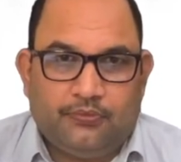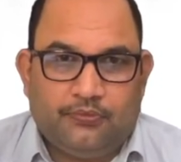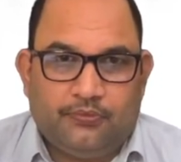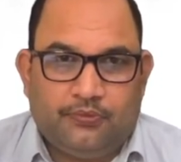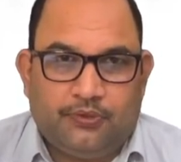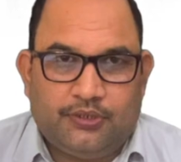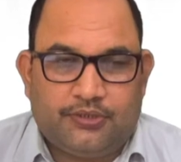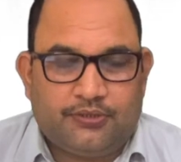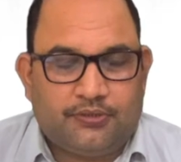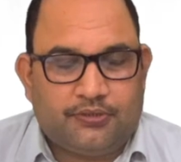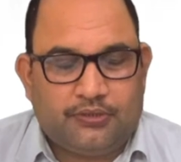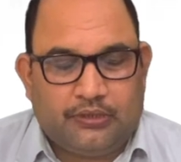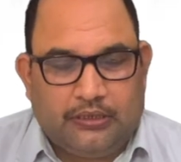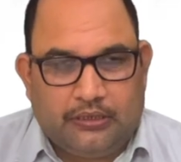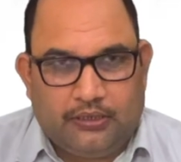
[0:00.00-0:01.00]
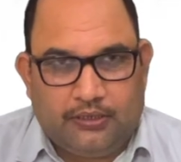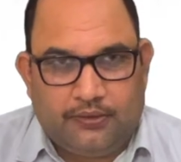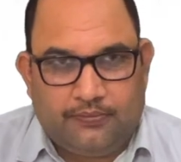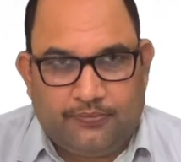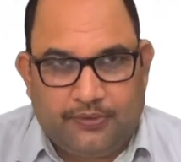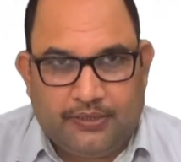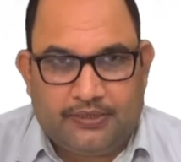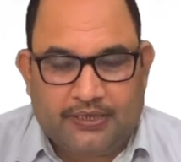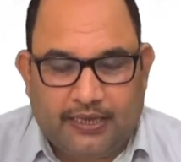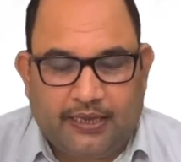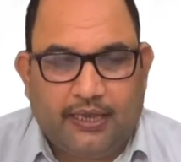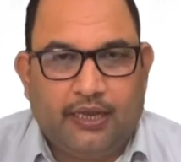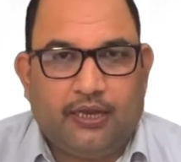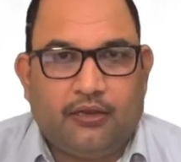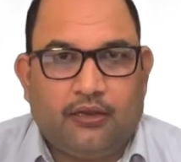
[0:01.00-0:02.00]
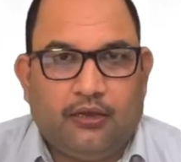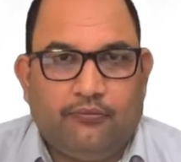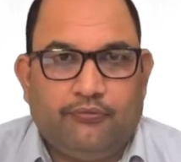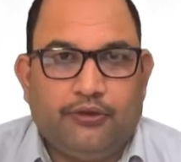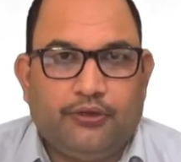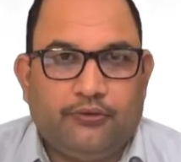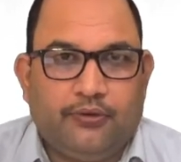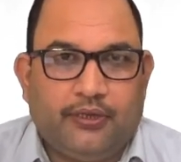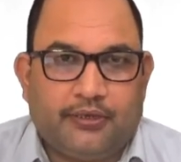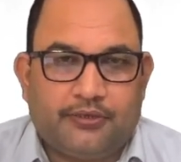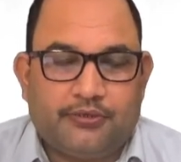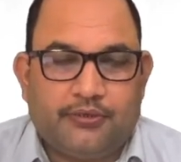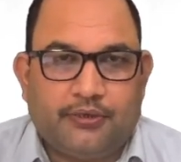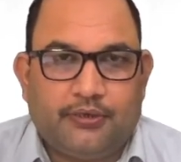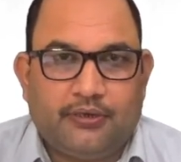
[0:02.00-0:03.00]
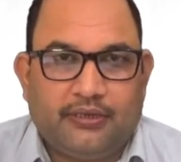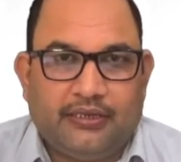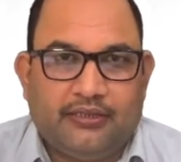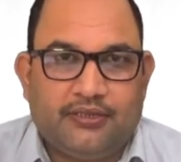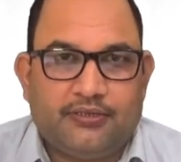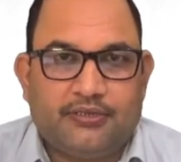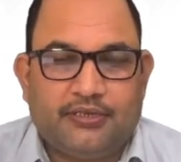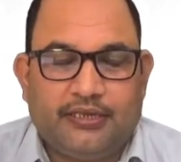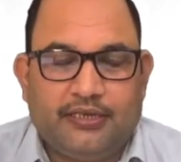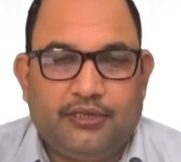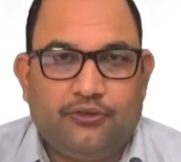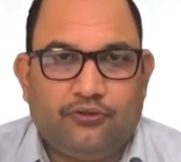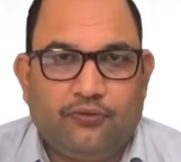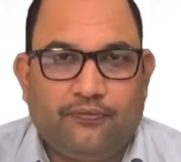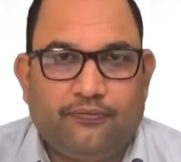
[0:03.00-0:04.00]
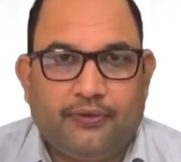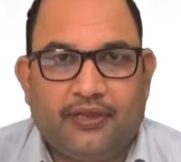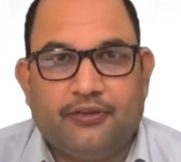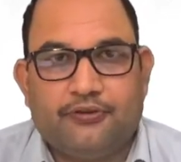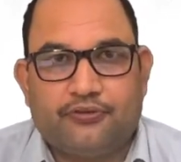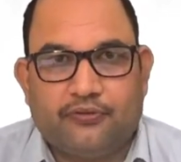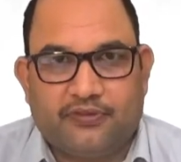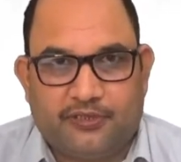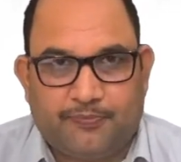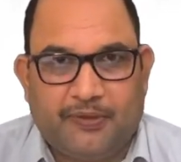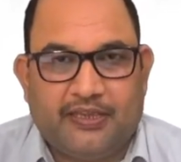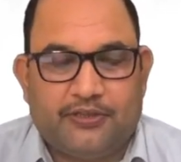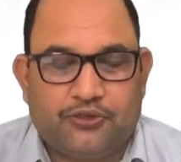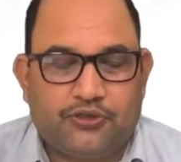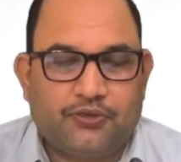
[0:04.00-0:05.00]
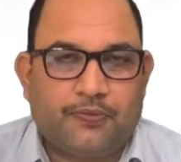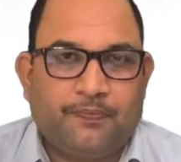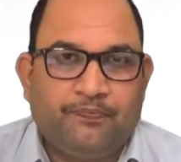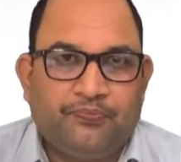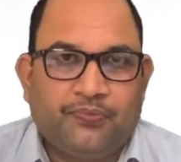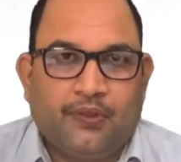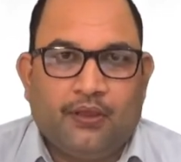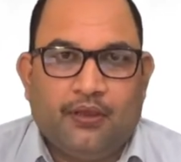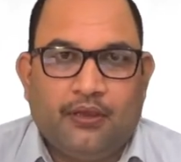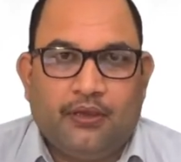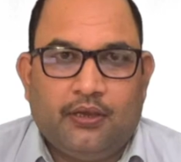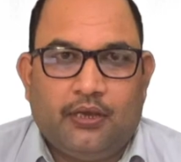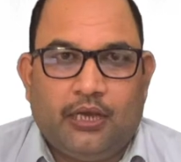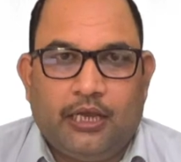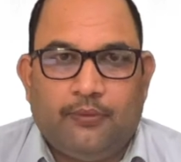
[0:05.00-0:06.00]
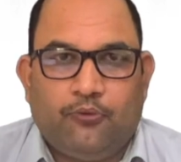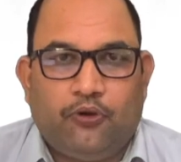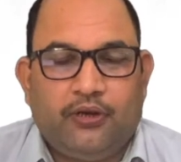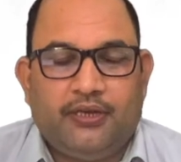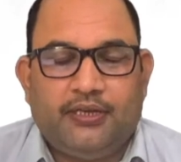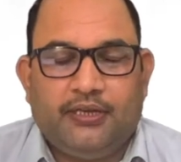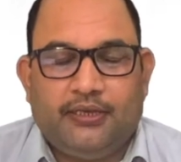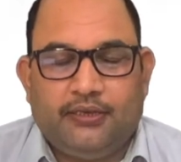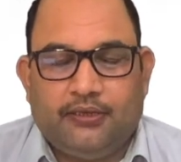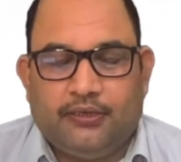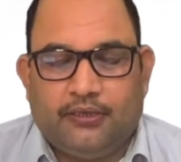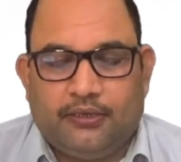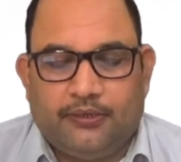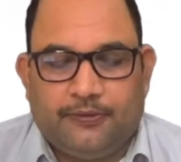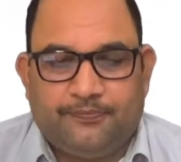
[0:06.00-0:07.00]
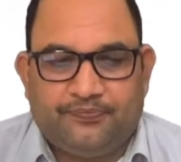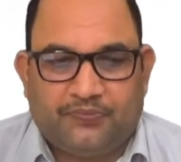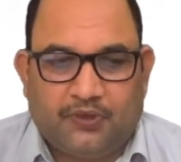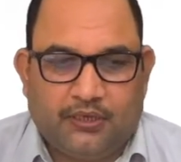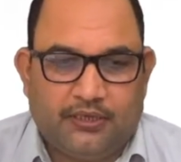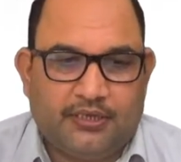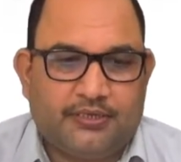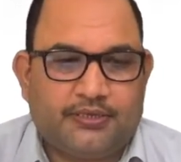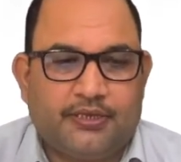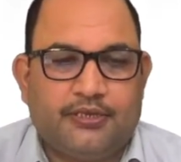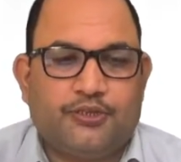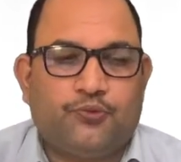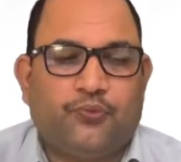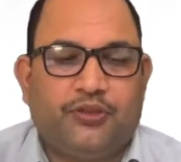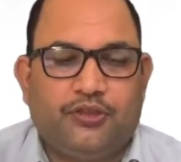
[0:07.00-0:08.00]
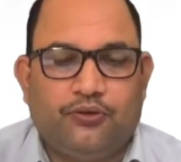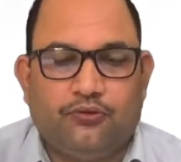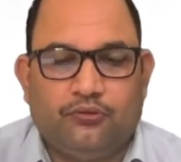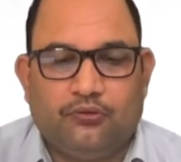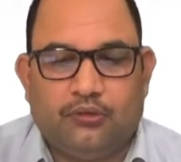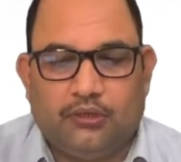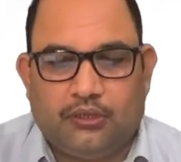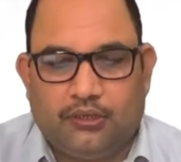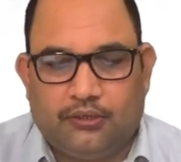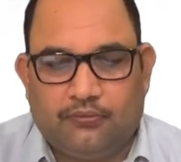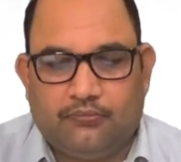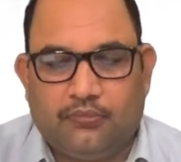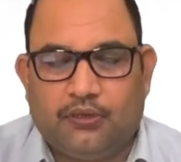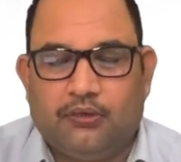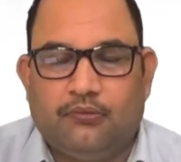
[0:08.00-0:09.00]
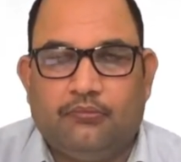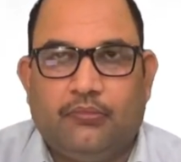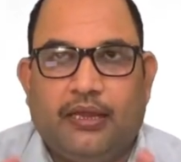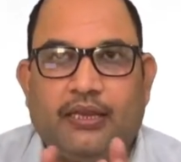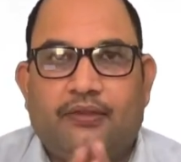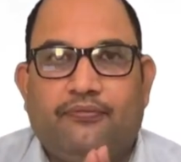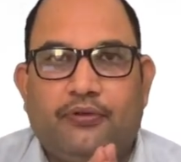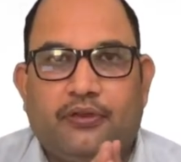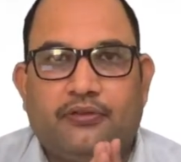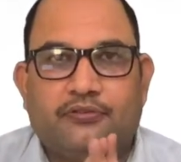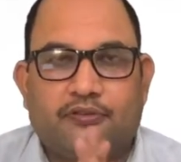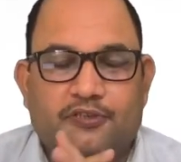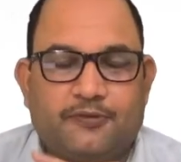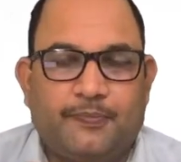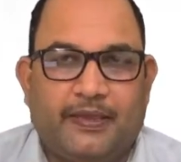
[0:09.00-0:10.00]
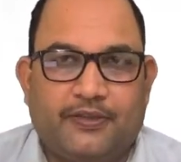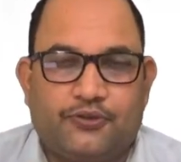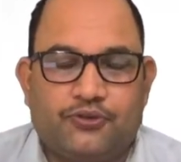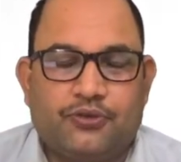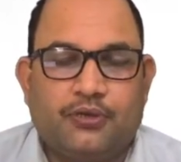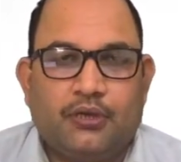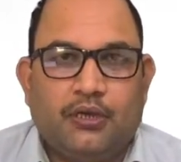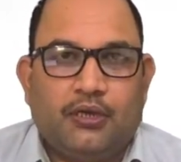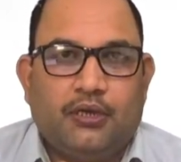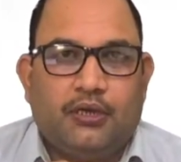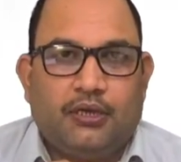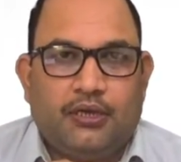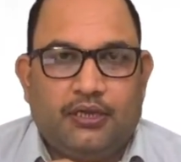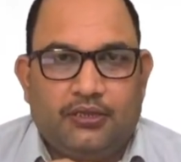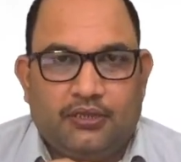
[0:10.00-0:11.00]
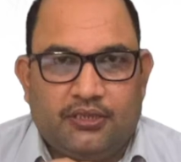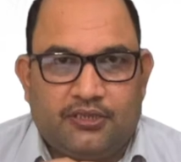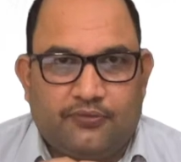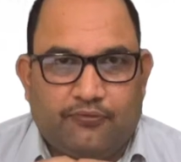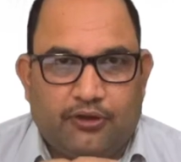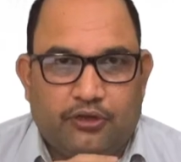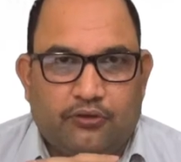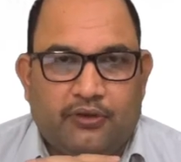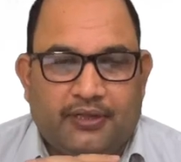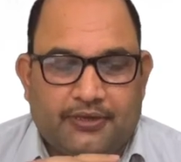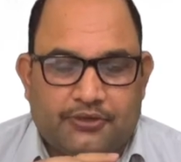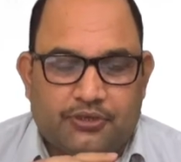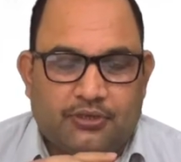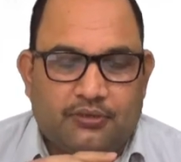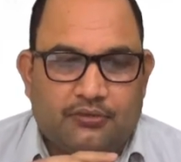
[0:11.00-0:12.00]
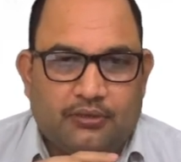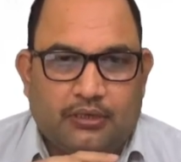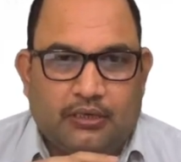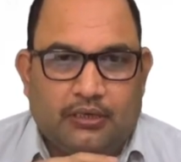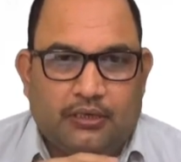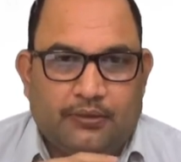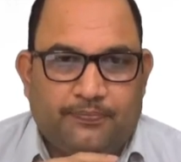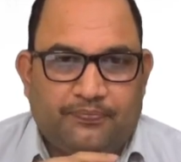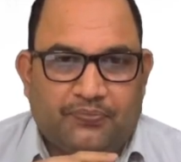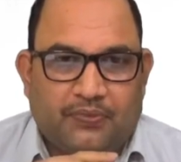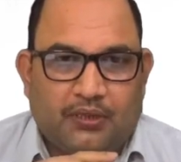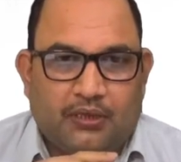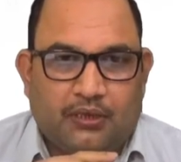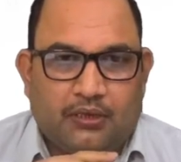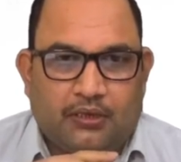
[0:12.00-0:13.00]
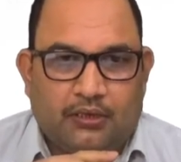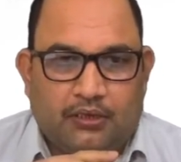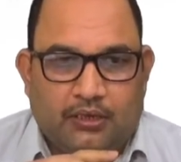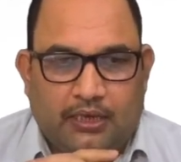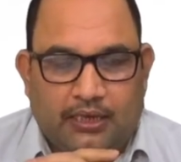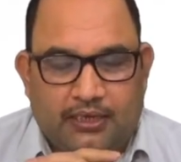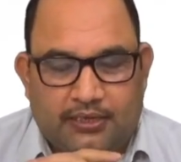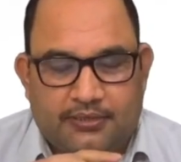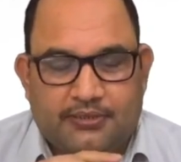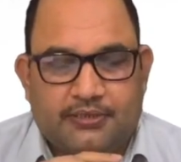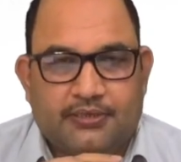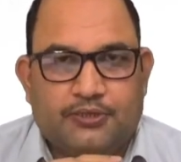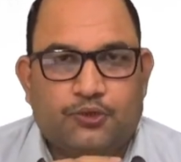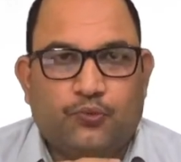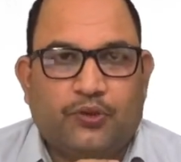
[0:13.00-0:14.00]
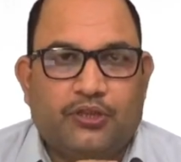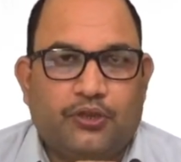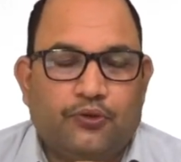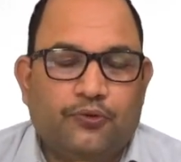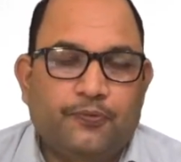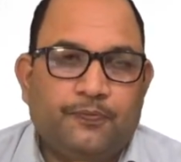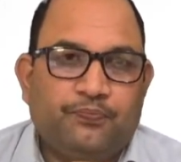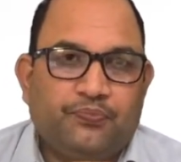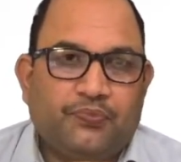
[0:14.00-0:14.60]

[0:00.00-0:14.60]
This is again a video lecture in the series of figures of speech. I have already discussed with you many figures of speech. In this video lecture, I'll discuss with you